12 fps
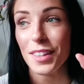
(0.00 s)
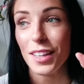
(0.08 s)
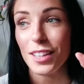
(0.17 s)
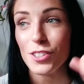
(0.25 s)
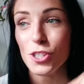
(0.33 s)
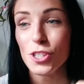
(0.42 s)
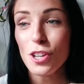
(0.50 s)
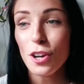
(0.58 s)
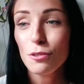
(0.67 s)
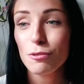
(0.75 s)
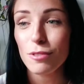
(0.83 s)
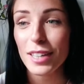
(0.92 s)
it's just
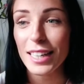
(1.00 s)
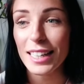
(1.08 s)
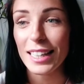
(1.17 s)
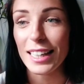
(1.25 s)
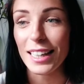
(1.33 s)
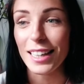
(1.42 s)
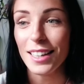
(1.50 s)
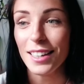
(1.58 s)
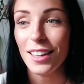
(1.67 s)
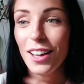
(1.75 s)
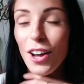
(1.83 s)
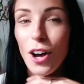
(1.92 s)
a really
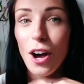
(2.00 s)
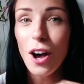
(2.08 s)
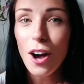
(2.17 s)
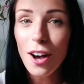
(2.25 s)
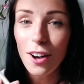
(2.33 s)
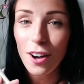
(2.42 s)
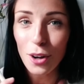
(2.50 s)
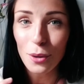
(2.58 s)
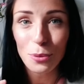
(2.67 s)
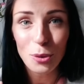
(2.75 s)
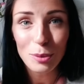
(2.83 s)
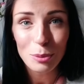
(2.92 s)

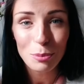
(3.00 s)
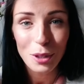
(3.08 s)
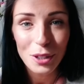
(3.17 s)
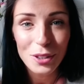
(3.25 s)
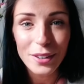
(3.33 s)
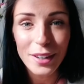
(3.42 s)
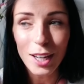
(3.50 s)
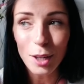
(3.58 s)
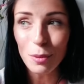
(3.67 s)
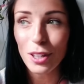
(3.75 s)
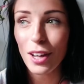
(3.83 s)
heartwarming program.